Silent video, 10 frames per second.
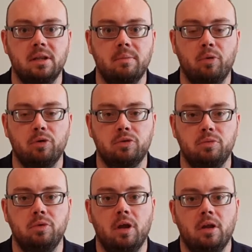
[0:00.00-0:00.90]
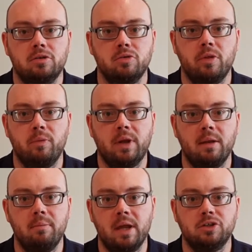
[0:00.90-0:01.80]
of the bottle so that we
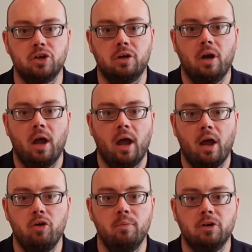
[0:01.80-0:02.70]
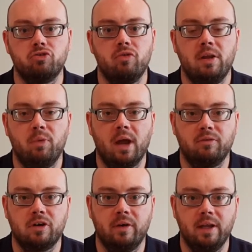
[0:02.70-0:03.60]
can measure how much rain we
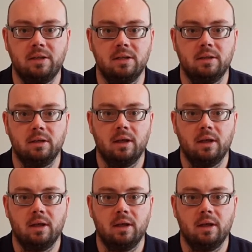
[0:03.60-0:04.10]
have collected.